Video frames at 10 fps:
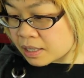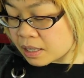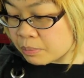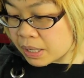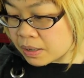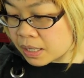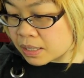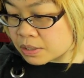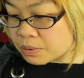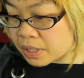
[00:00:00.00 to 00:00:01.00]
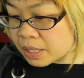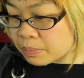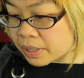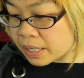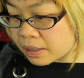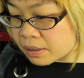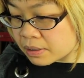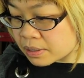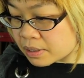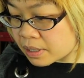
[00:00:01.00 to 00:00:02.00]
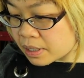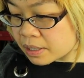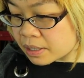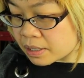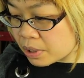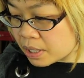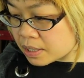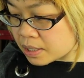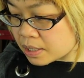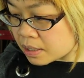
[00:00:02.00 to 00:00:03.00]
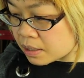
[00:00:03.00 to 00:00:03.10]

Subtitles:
America is really big. It's like, it's crazy.